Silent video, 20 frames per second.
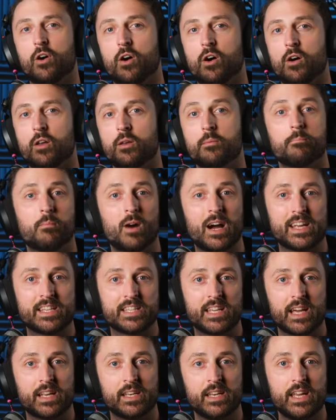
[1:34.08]
on mic
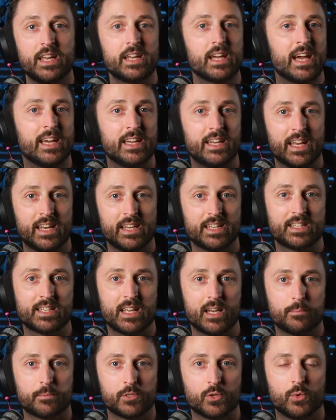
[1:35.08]
technique and getting
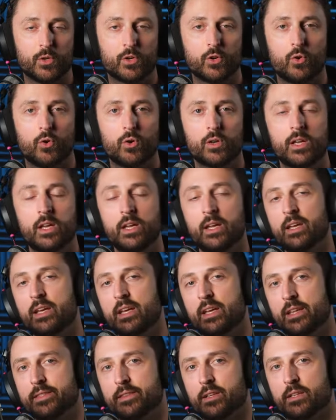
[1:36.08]
set up to record, hit the